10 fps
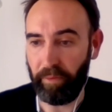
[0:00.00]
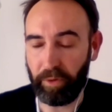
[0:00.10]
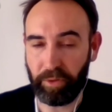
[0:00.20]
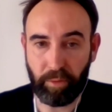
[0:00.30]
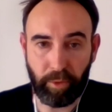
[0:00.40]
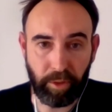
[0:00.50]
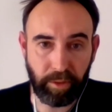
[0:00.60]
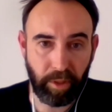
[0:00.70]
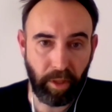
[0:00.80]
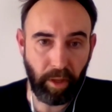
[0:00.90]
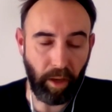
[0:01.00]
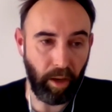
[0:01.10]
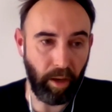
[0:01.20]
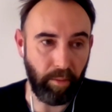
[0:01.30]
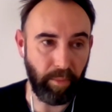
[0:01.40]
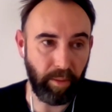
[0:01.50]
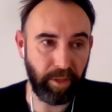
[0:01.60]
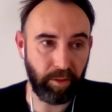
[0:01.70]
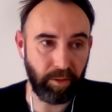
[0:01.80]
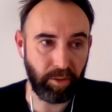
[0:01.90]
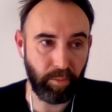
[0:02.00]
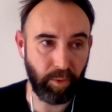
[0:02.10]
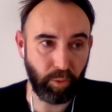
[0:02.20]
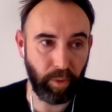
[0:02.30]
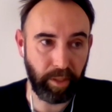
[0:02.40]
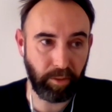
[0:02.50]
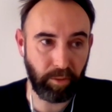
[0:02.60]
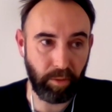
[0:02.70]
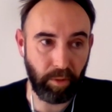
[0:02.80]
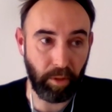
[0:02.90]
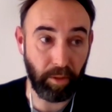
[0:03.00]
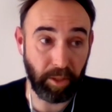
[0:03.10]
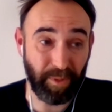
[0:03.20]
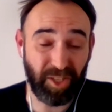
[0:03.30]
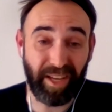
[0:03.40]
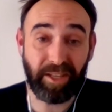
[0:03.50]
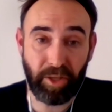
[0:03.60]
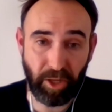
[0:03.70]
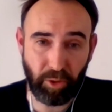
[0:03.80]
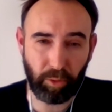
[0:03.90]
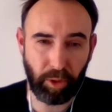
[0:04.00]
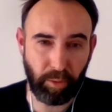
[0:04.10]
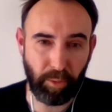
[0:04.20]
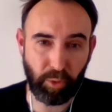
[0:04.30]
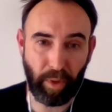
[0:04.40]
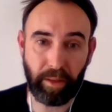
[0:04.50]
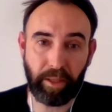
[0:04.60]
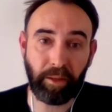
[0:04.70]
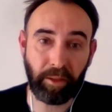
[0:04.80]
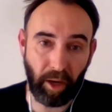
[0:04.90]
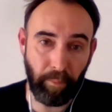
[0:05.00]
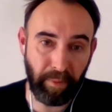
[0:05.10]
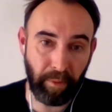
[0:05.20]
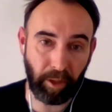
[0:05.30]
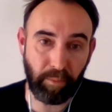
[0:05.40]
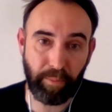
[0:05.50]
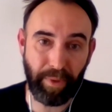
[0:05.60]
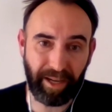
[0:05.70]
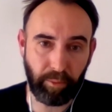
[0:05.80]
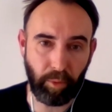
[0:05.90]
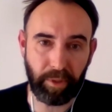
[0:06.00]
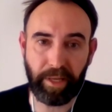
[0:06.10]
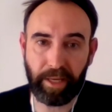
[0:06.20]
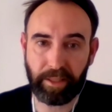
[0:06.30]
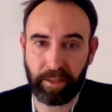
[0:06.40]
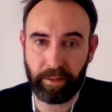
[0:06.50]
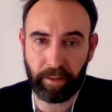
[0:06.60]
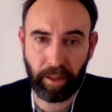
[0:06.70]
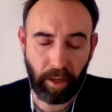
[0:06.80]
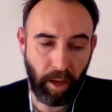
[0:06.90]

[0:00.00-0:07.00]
customers. Maybe customers willing to, especially international customers, when income comes back, probably next year.